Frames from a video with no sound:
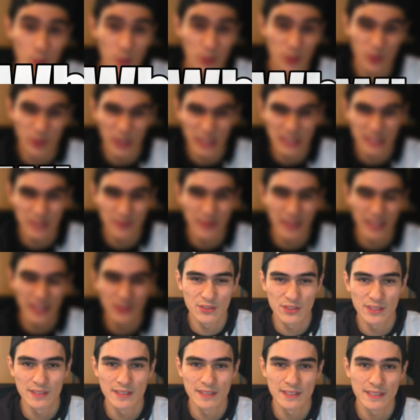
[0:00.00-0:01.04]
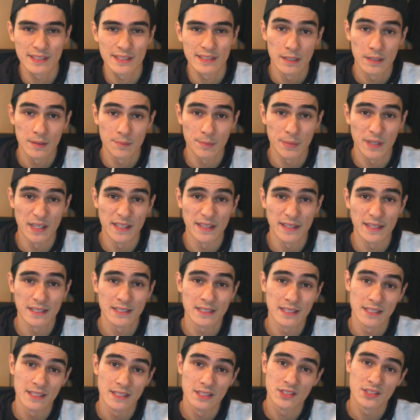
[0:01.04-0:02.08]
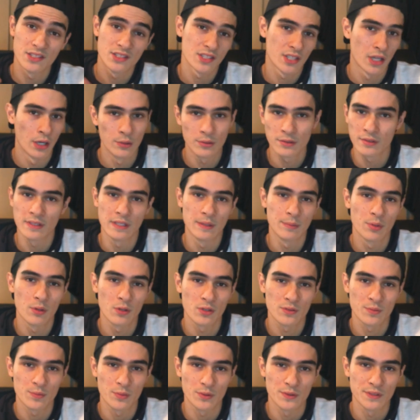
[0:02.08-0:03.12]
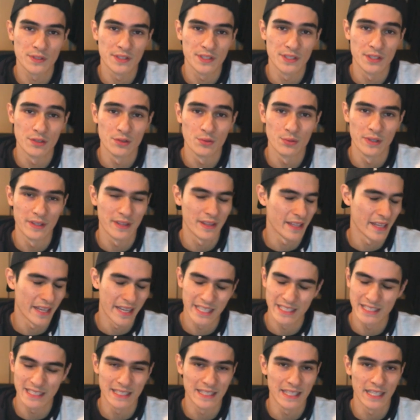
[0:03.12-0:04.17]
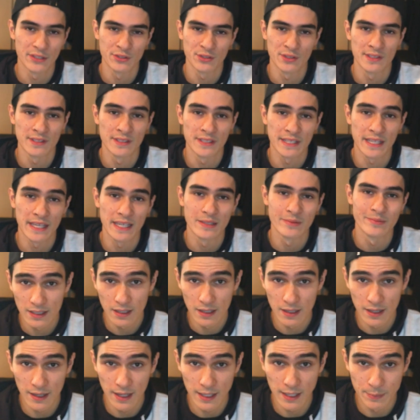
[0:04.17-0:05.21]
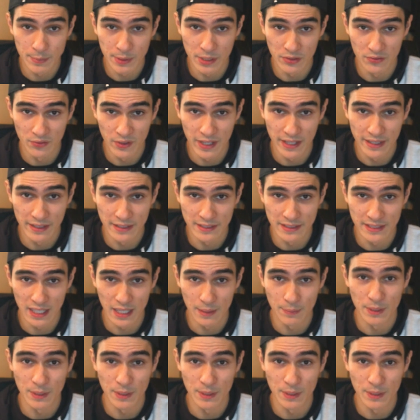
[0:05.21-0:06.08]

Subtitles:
aggressive legends, but this is totally possible to do with any legend in the game. I pick Wraith because I'm